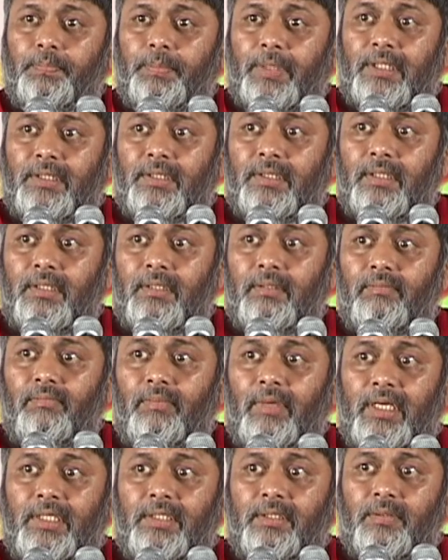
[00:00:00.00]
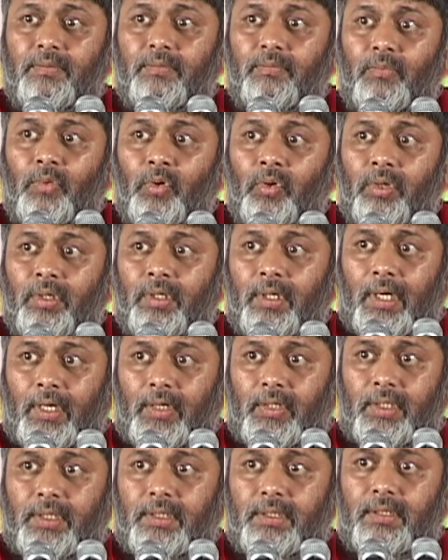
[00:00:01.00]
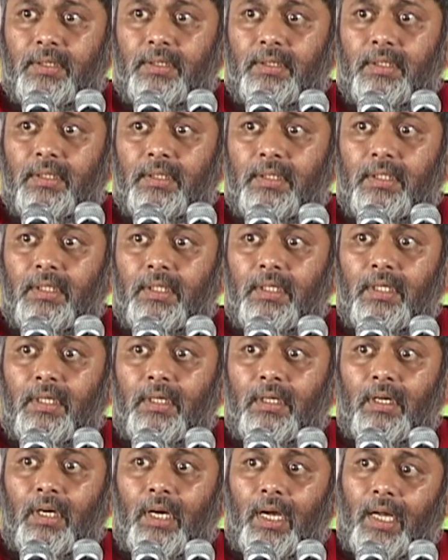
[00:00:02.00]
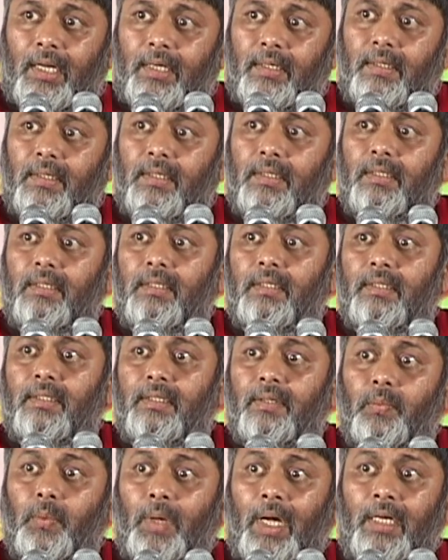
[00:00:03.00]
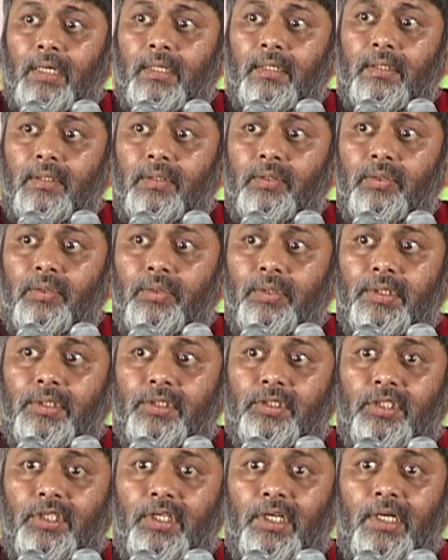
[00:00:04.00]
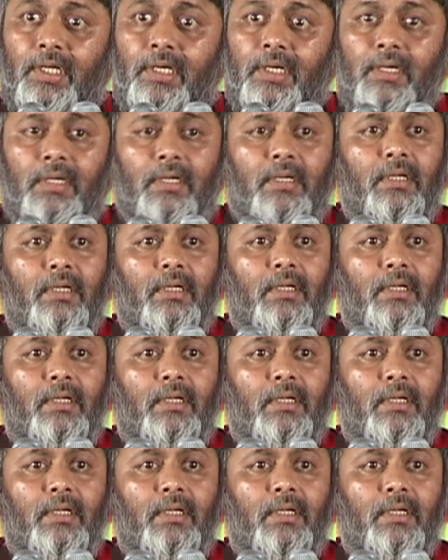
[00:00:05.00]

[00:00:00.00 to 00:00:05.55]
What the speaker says: person makes more noise, and the one who is really